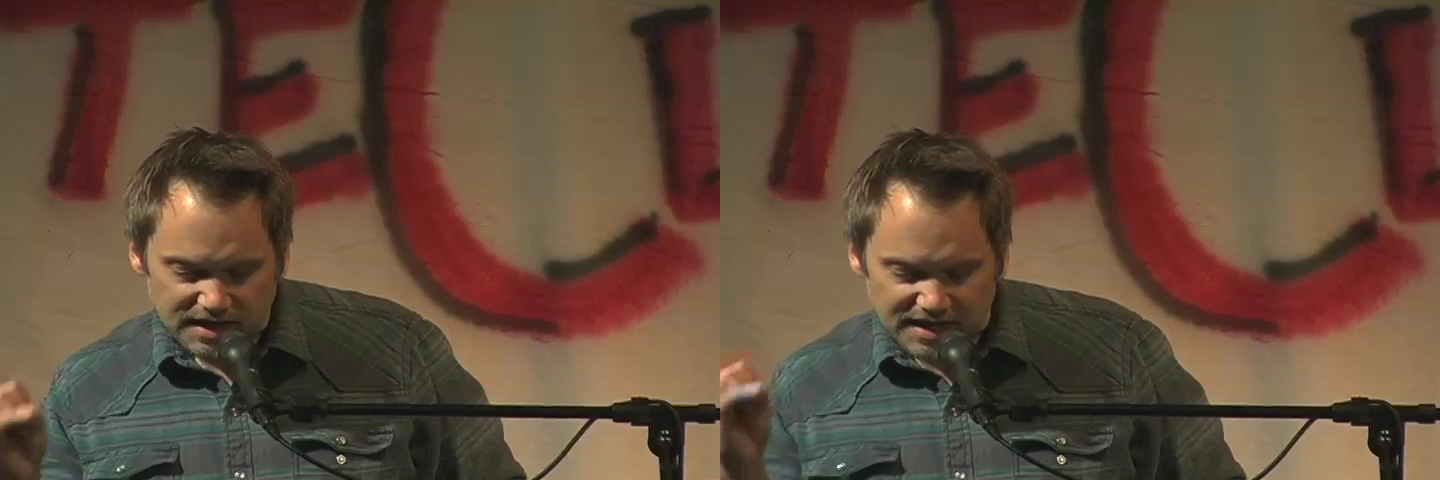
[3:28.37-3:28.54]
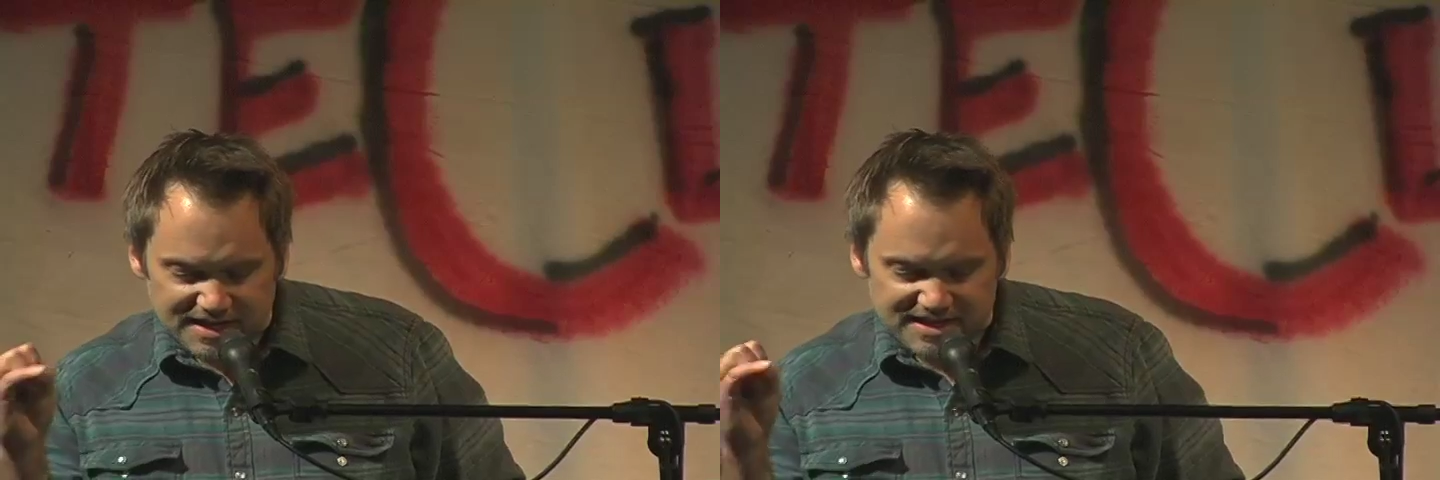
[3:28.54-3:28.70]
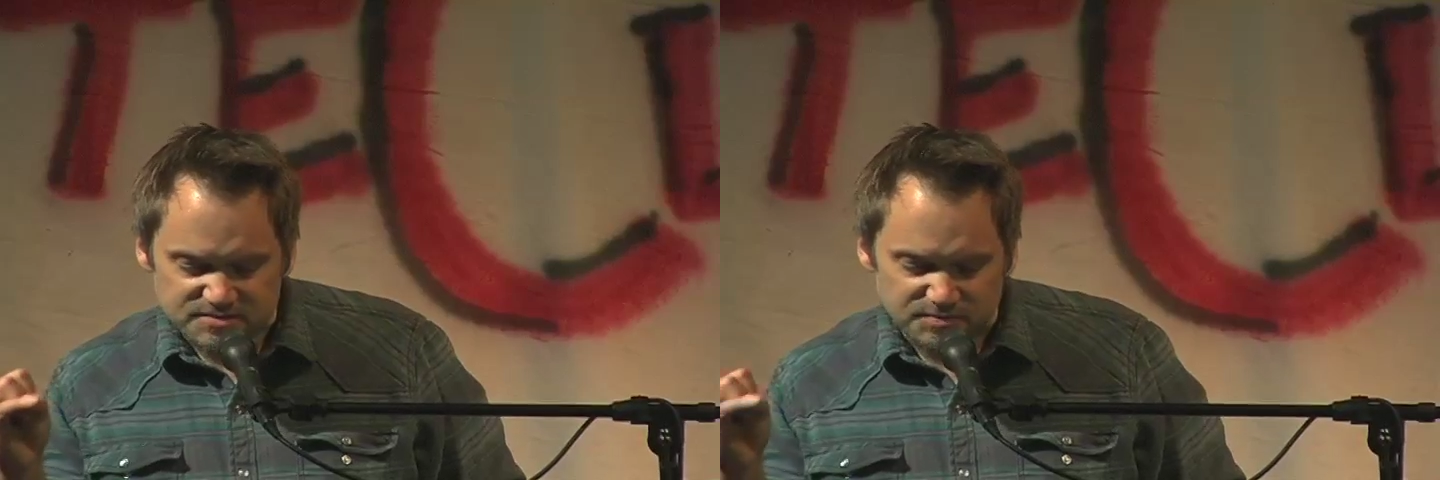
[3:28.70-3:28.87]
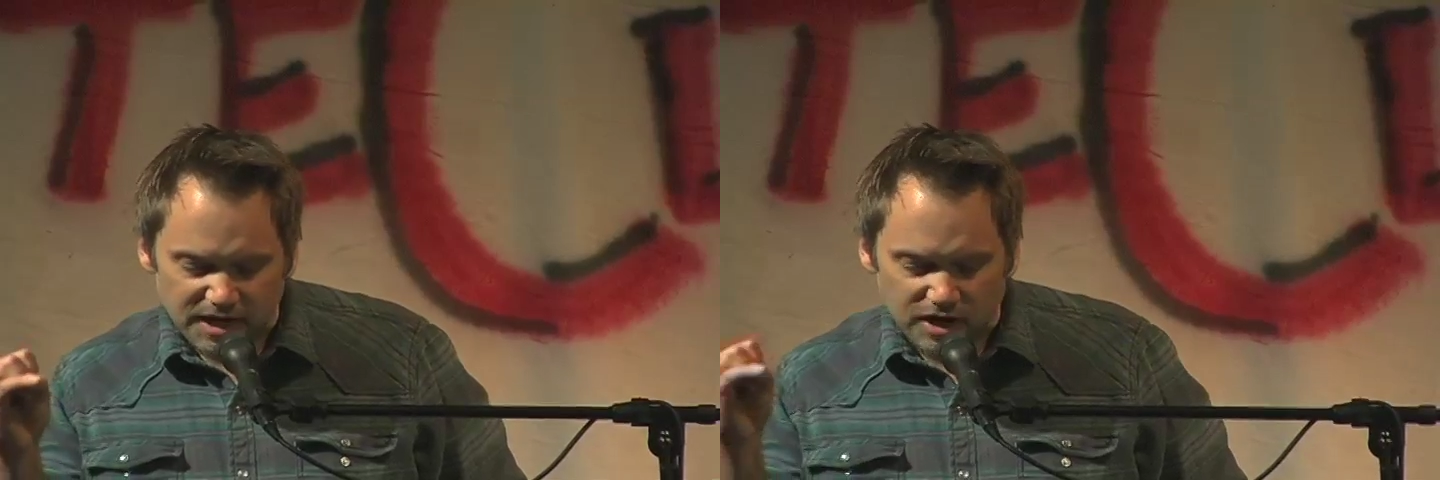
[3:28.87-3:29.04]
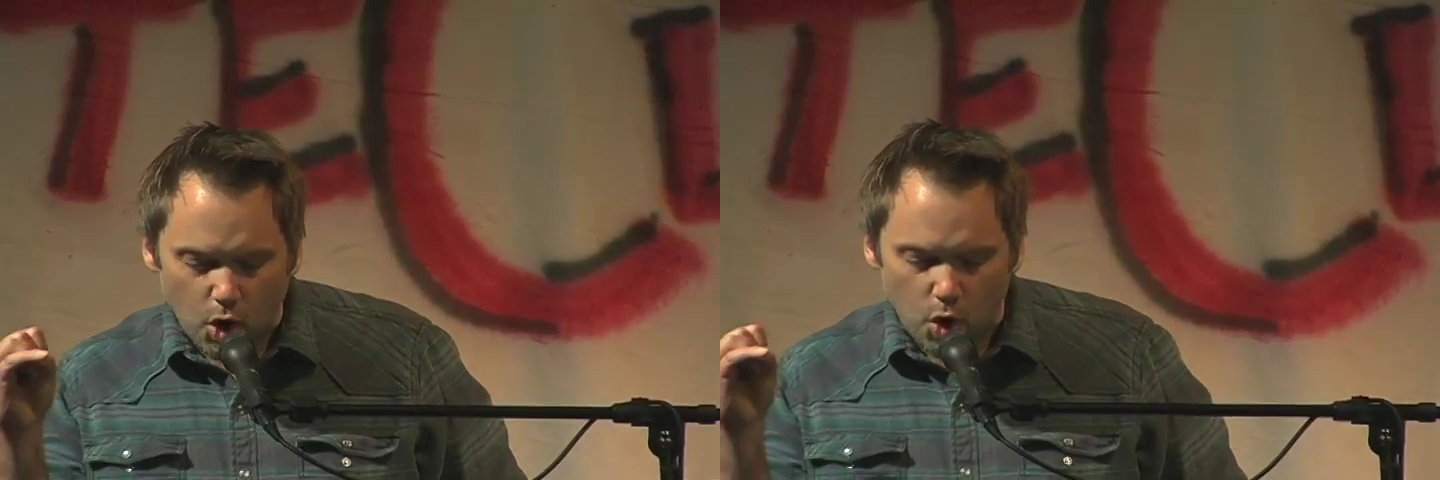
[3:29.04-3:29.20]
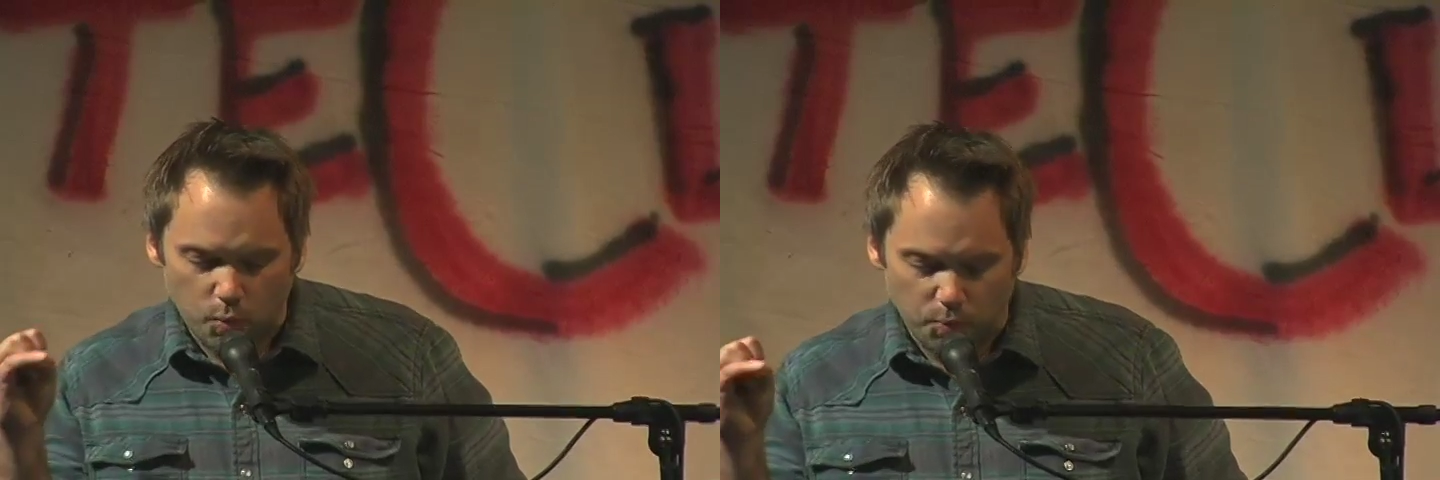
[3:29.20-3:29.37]
it is my
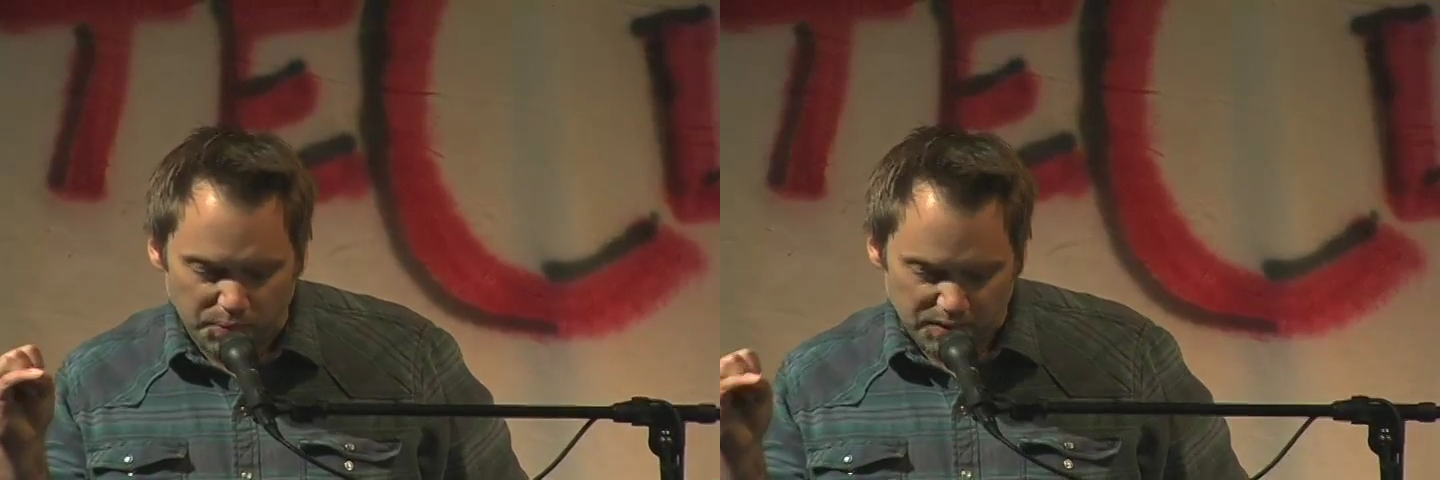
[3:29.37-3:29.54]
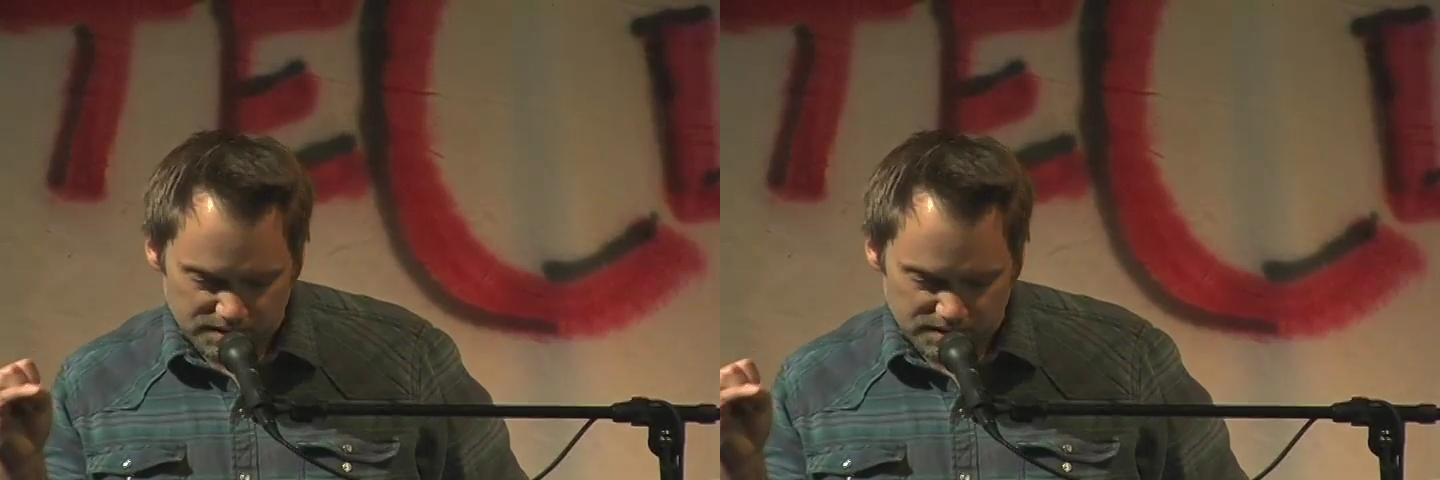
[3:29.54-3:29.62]
hope.